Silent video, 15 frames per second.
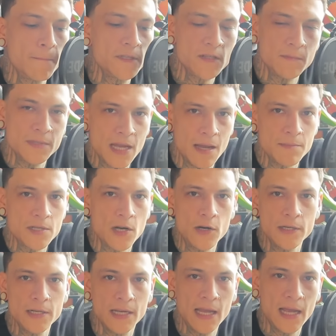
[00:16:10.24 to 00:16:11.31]
Sometimes
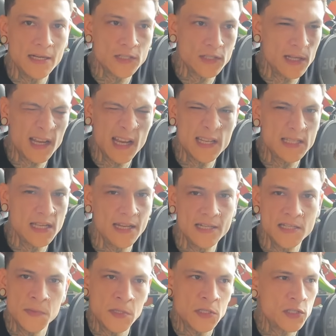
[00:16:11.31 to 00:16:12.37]
hard to catch, like I said,
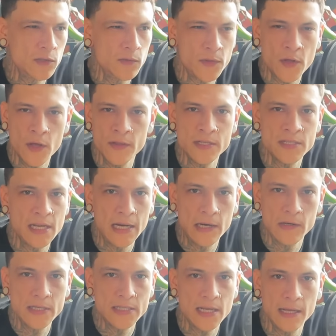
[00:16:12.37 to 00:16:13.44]
especially with all this
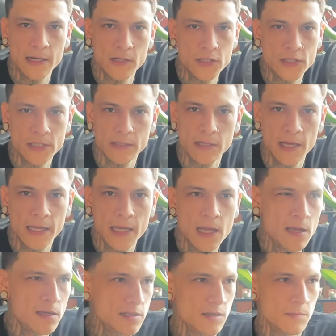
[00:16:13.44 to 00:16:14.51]
Aries energy. Like
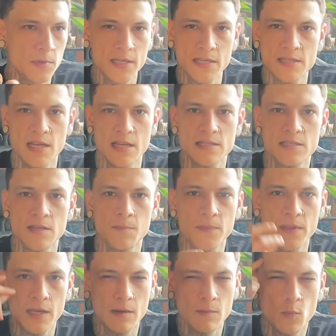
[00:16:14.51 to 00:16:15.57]
somebody says
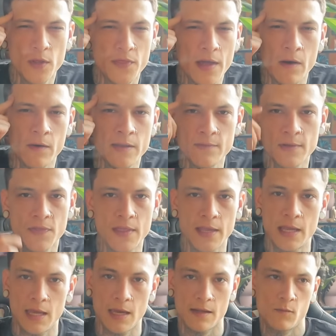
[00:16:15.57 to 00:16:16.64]
something and without even
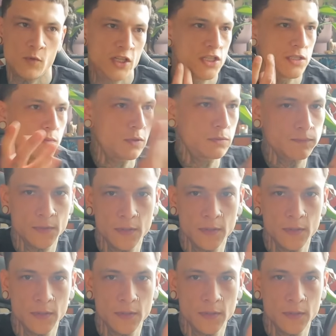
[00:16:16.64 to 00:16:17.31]
thinking, we just